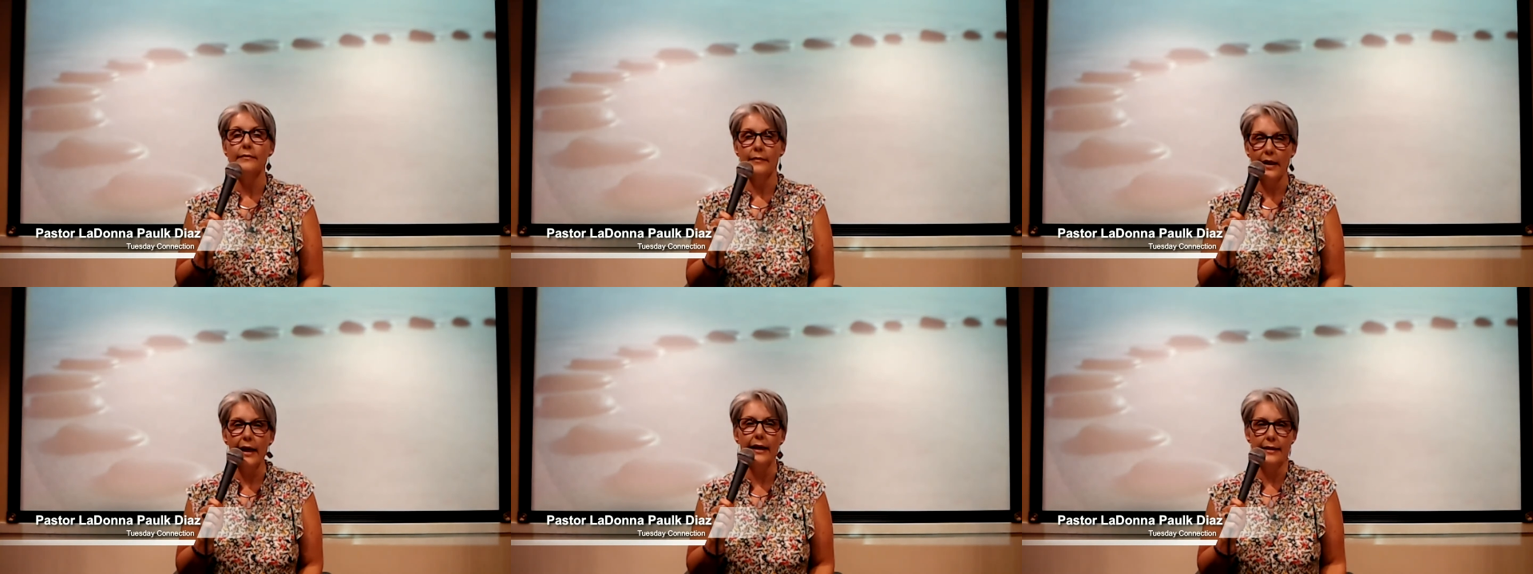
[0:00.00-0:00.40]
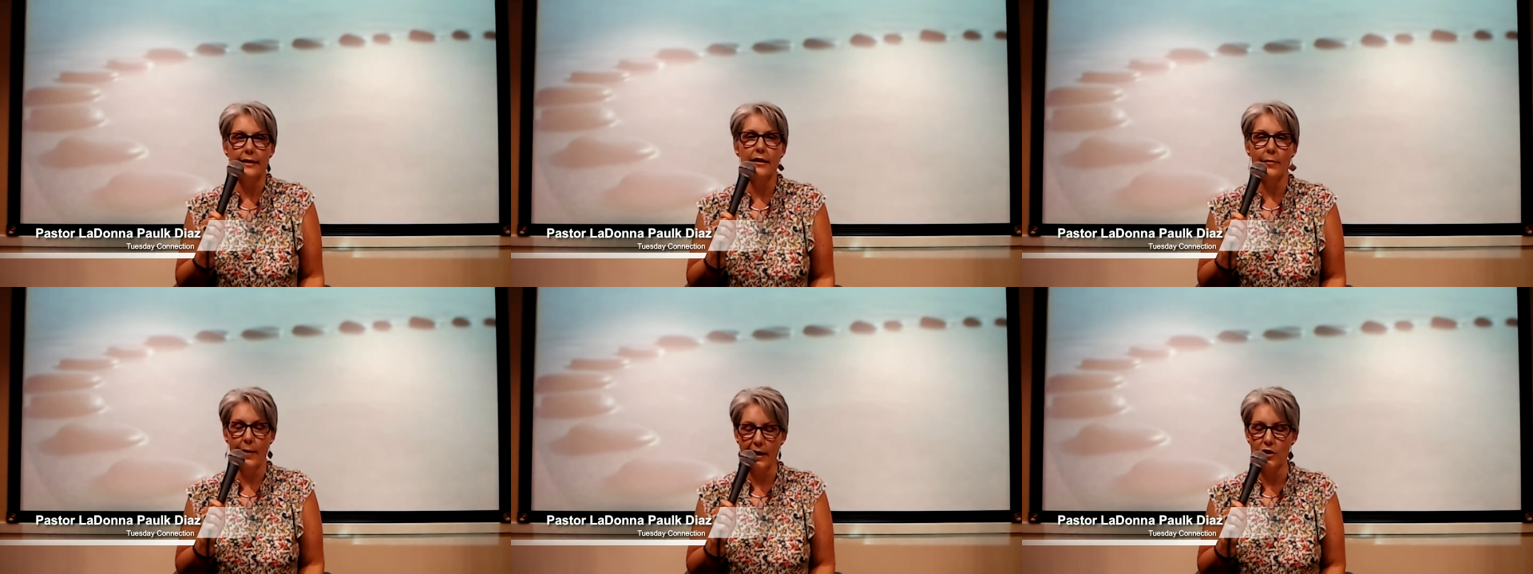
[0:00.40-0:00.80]
it's
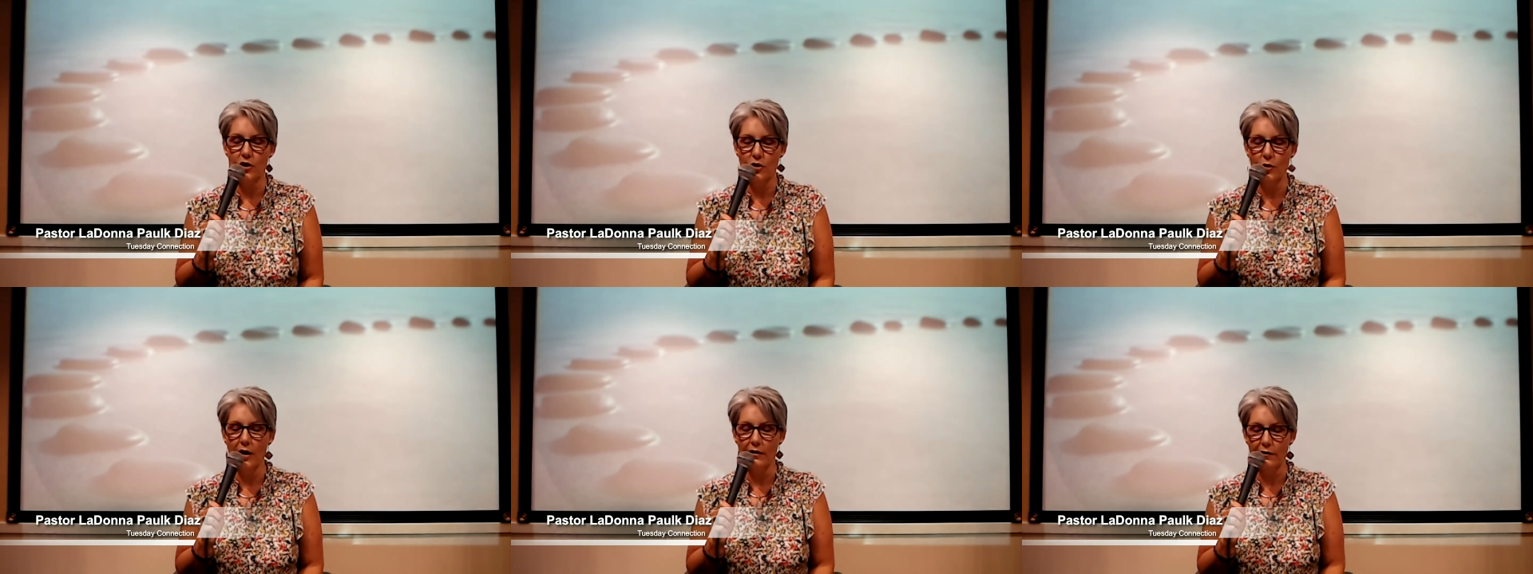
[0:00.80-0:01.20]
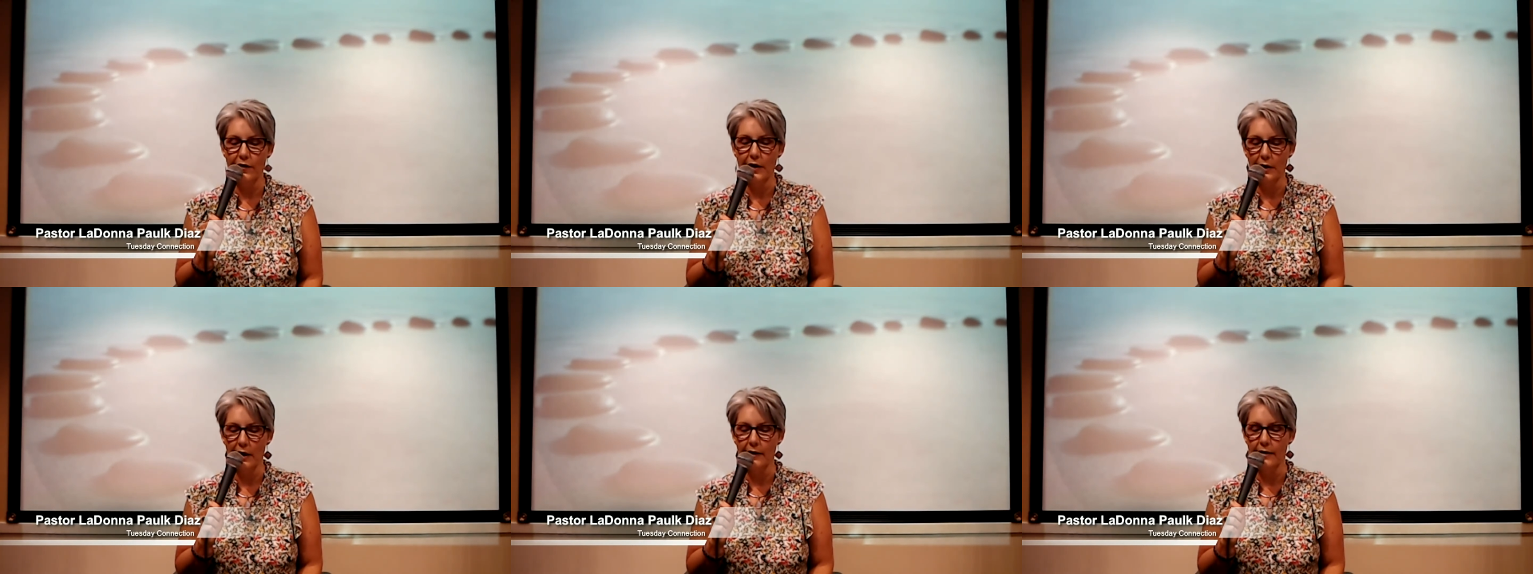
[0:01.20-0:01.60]
the best you can
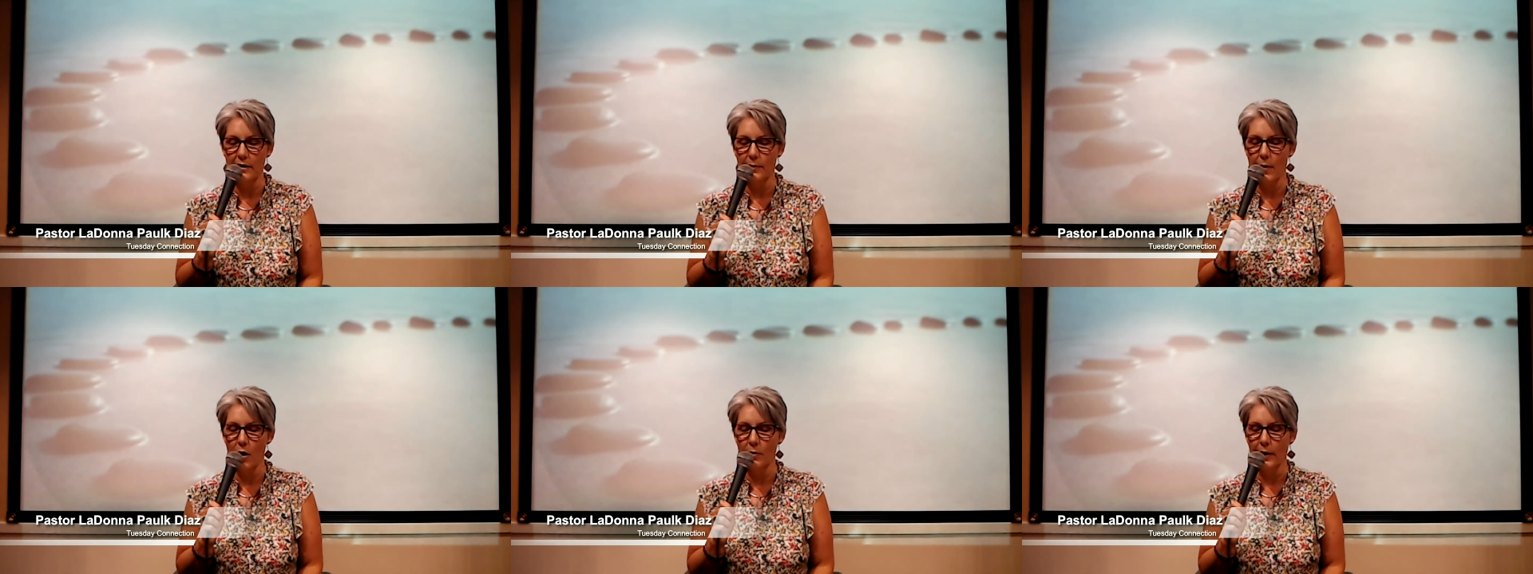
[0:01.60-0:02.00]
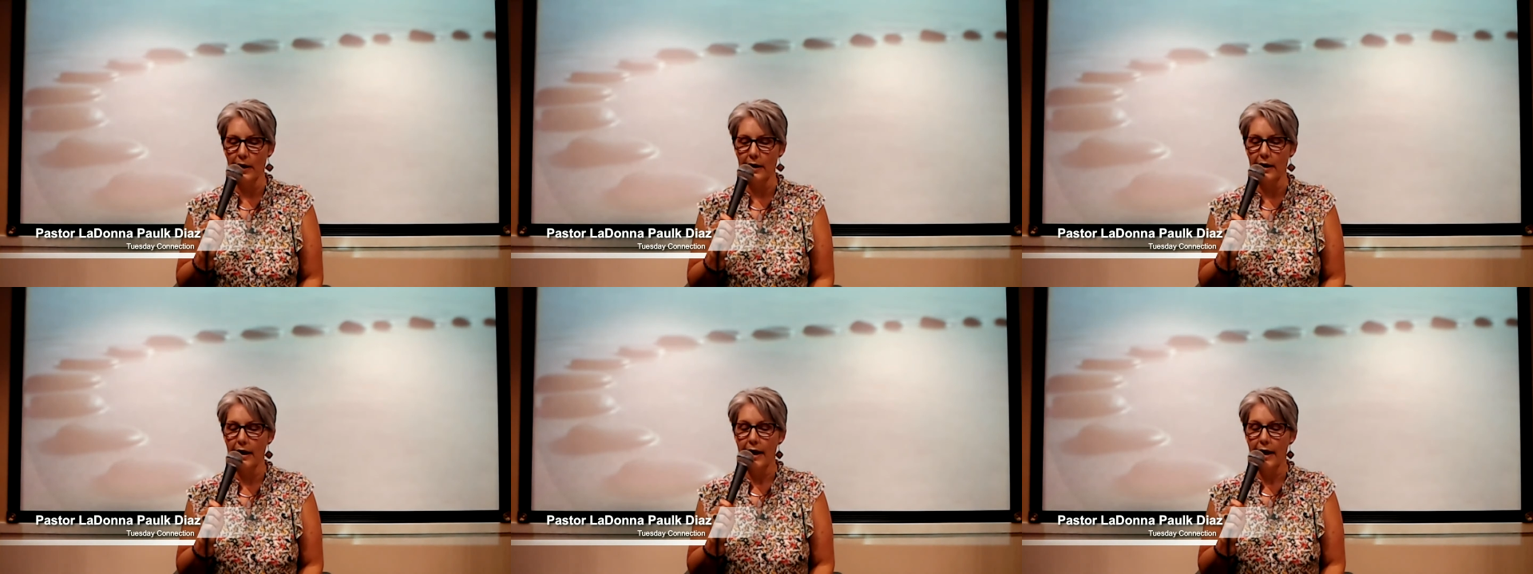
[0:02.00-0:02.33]
feel at this moment.